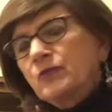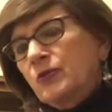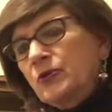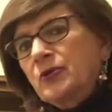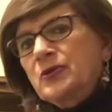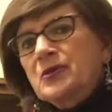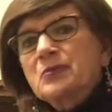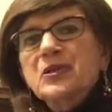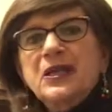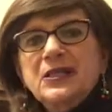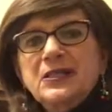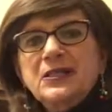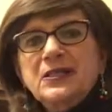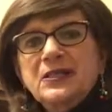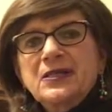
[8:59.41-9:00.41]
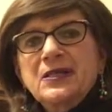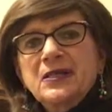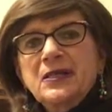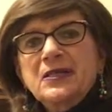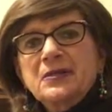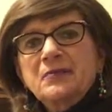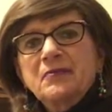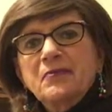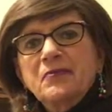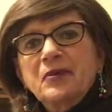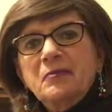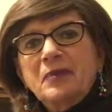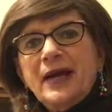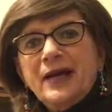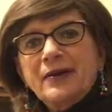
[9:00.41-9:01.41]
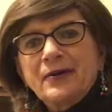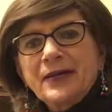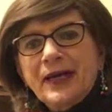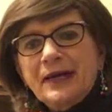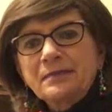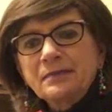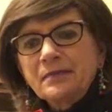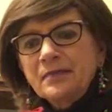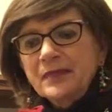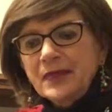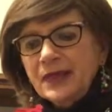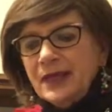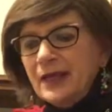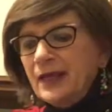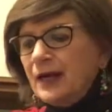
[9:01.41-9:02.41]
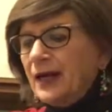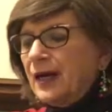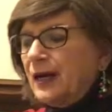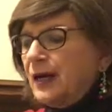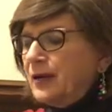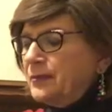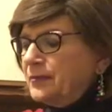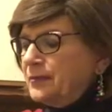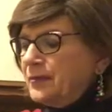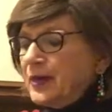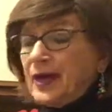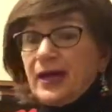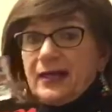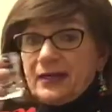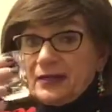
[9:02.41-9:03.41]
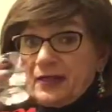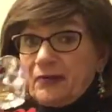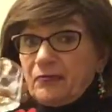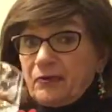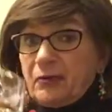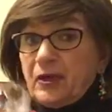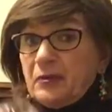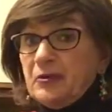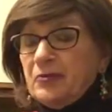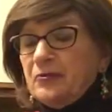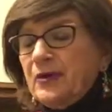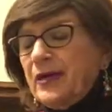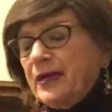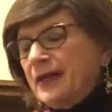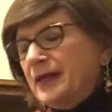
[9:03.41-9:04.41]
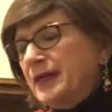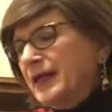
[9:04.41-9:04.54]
we'll do some tastings and get some feedback on that. I can definitely recommend trying it.